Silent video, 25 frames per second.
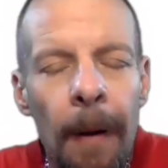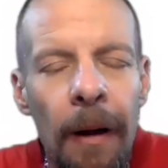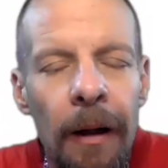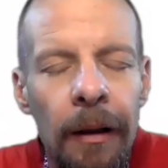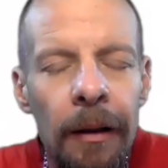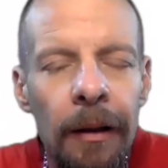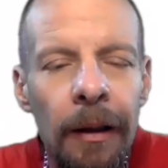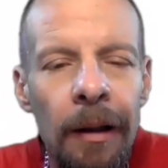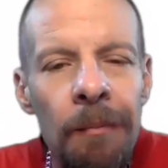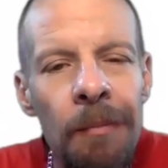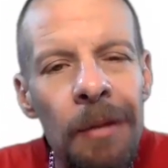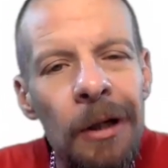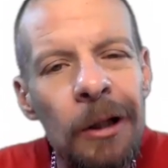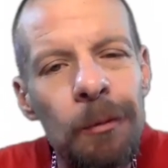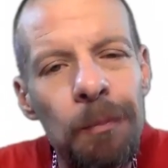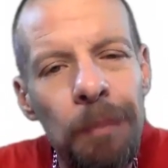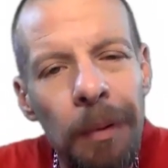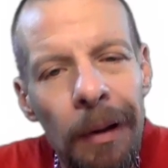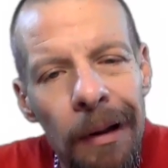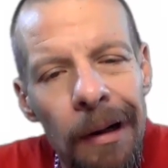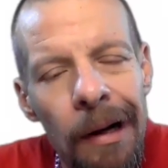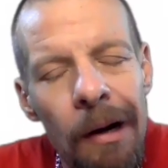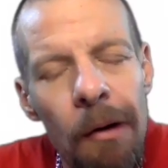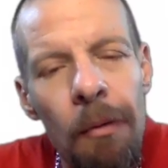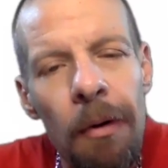let me
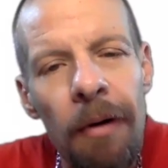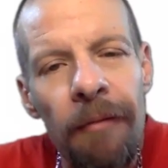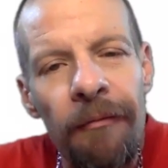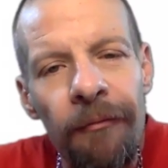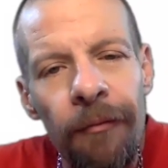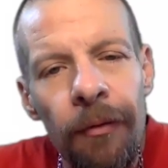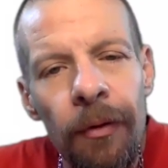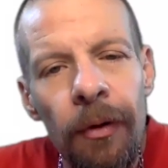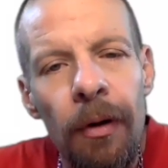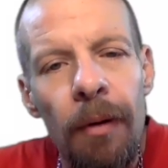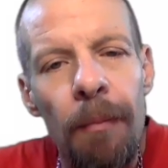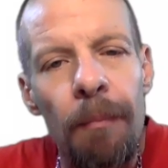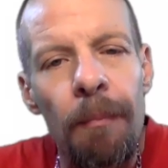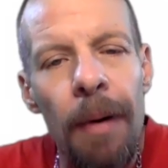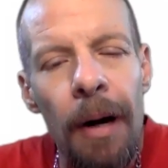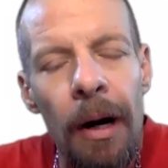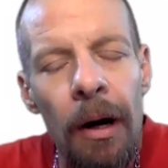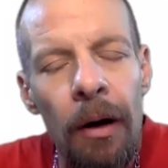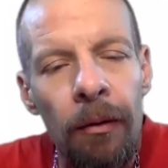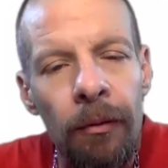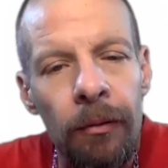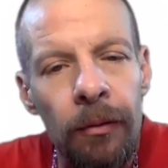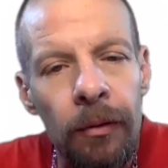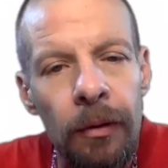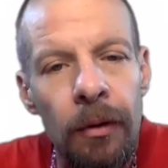explain how I feel
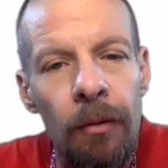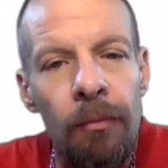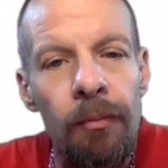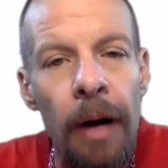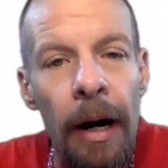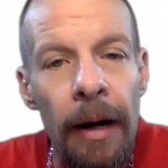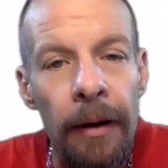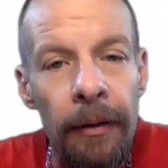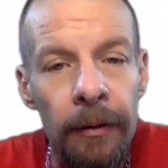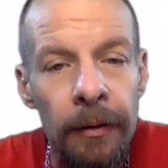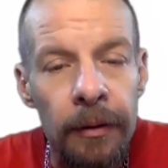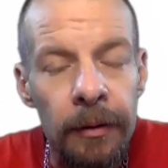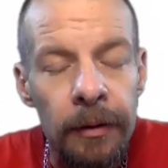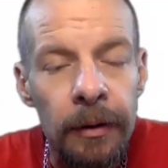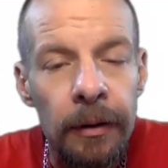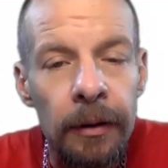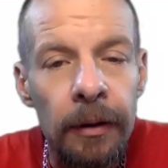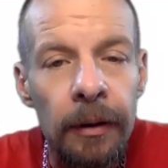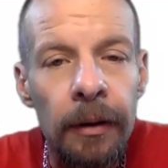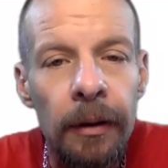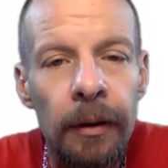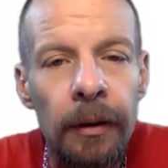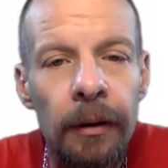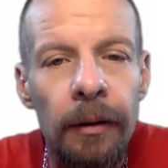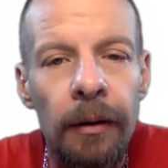about the writers.
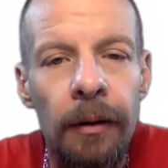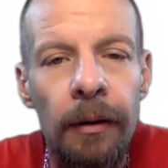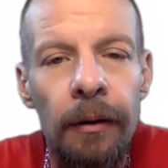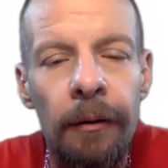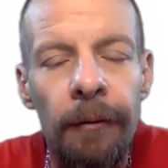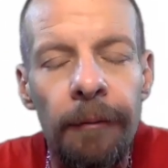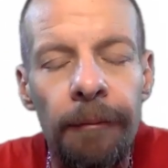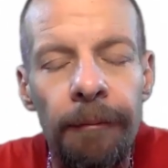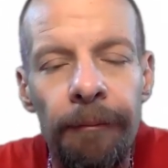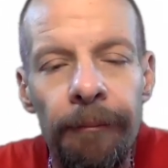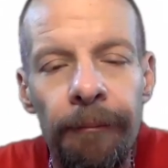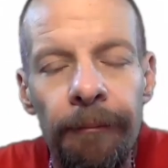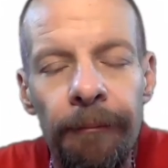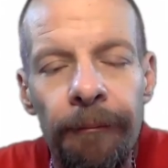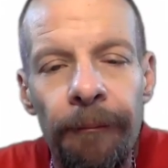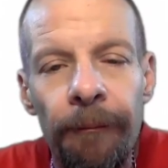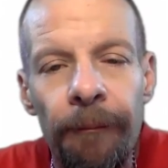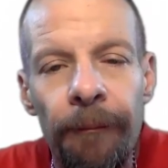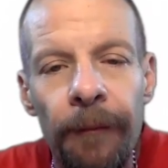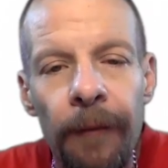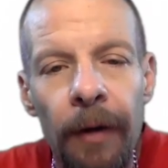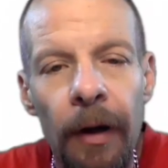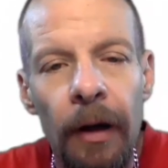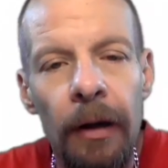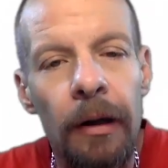
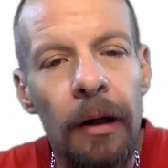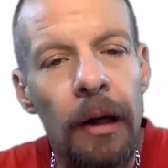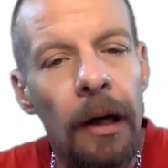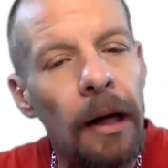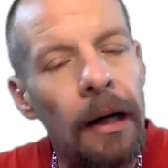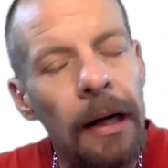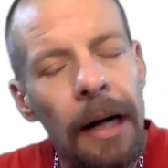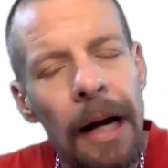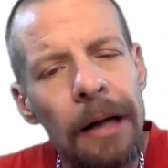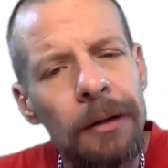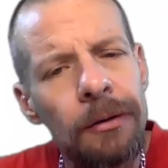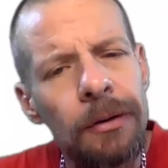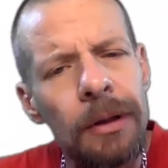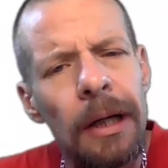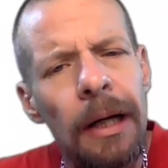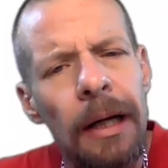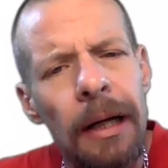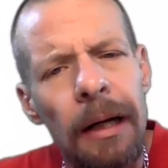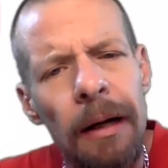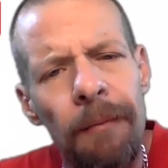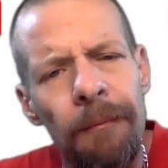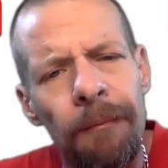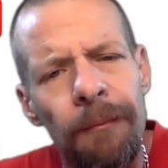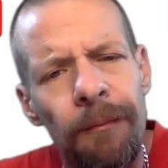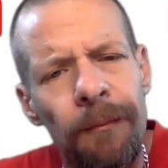And I've
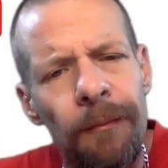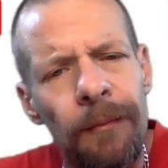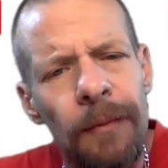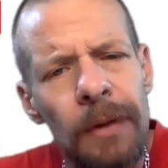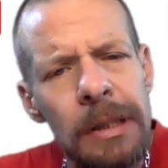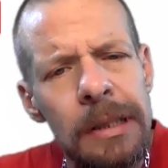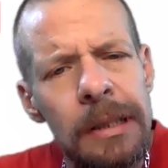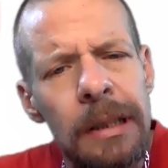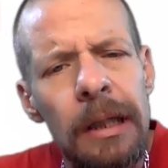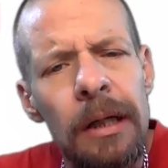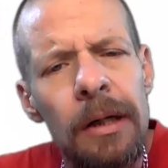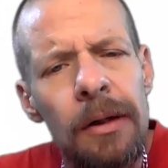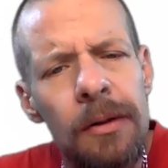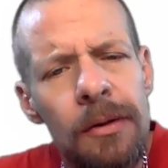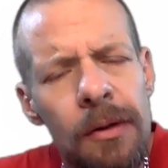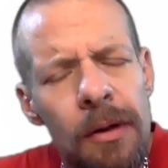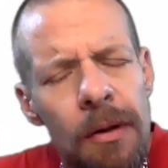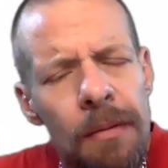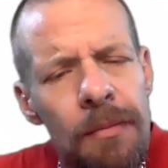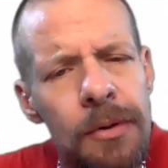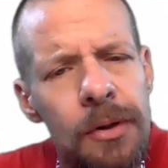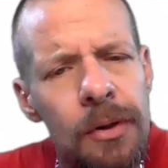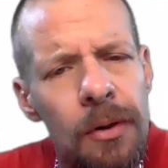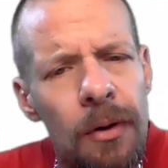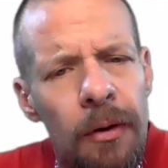seen the
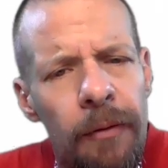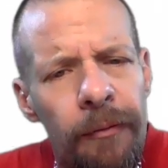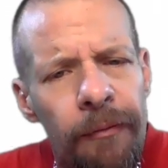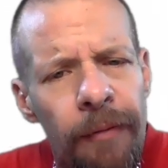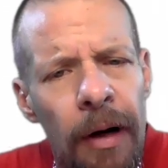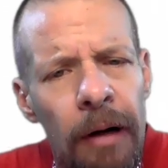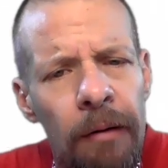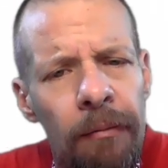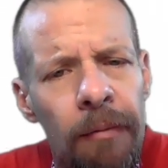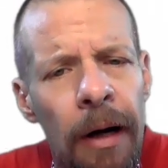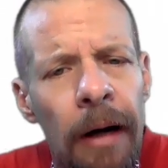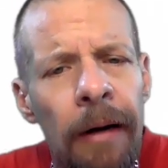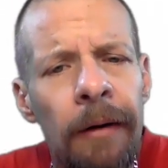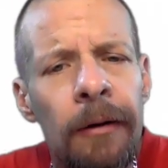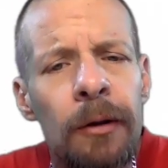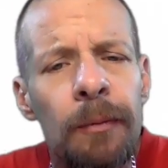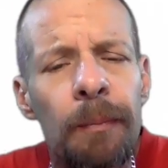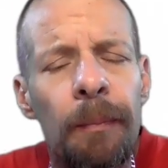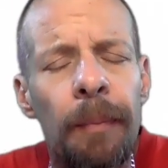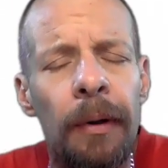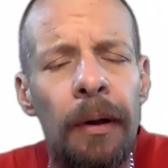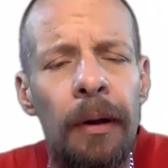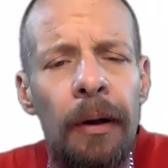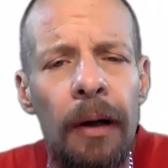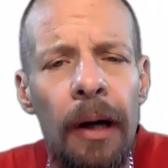term certified writers,
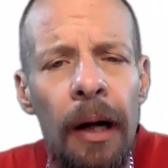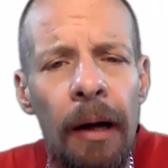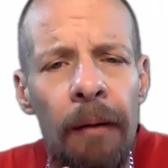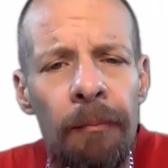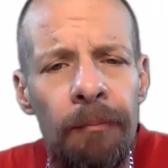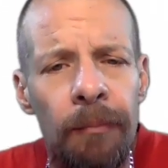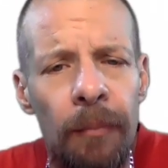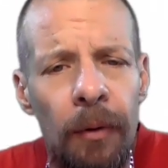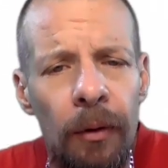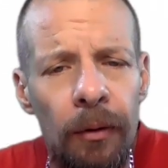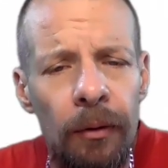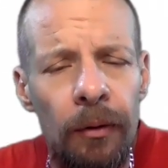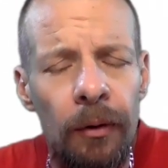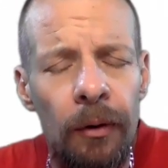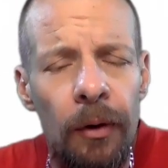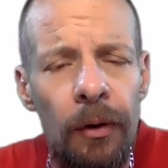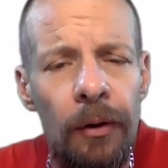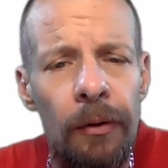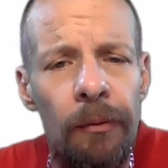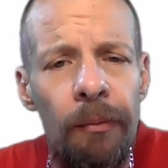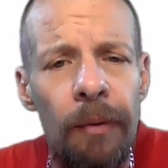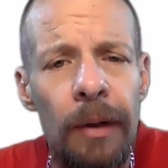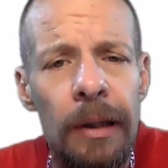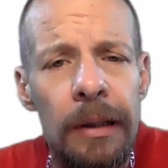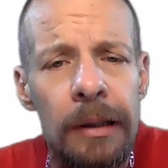but I've
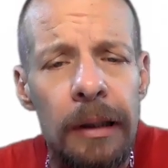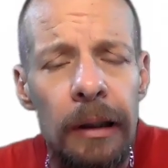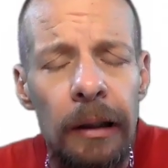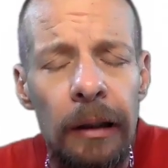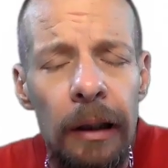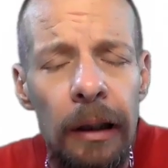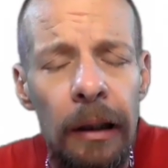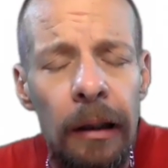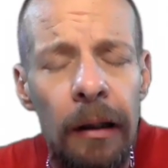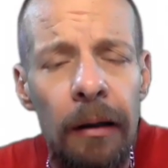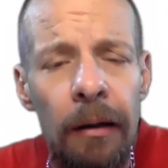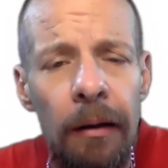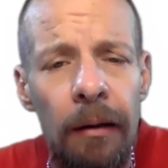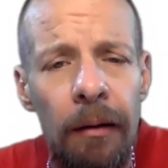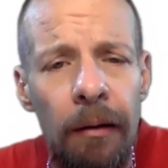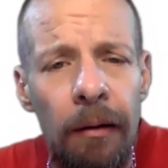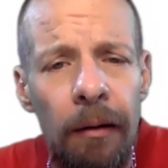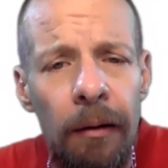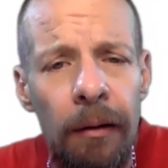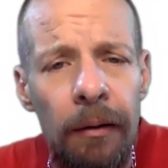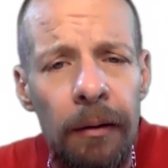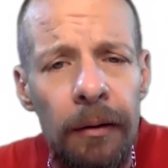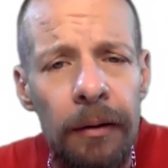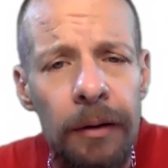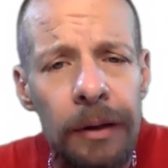learned recently,
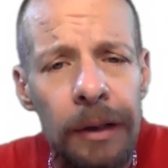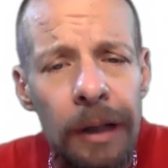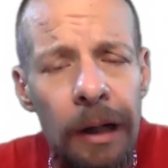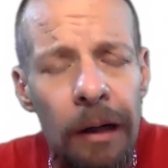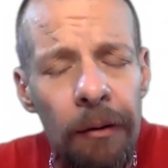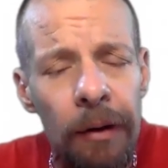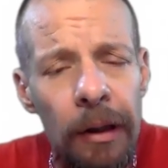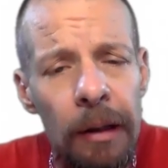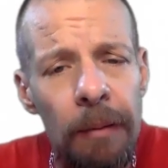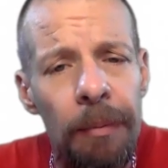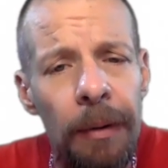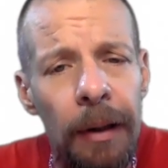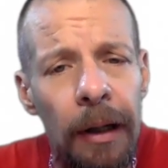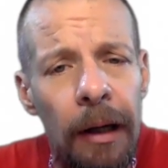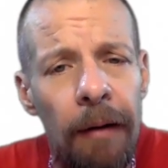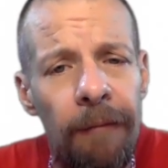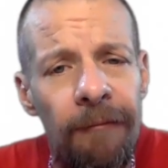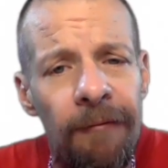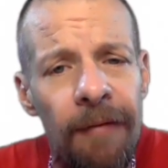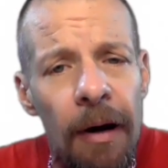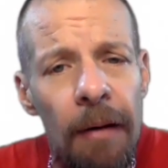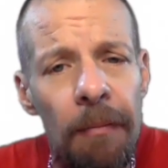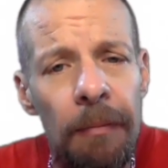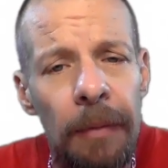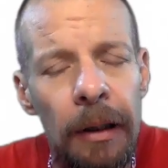shout out EPK
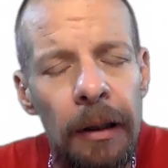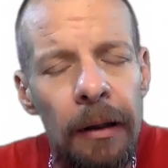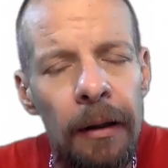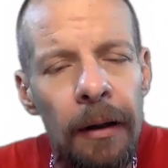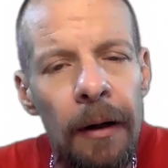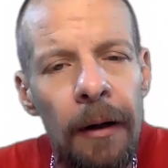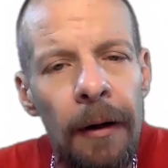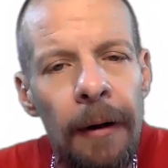family.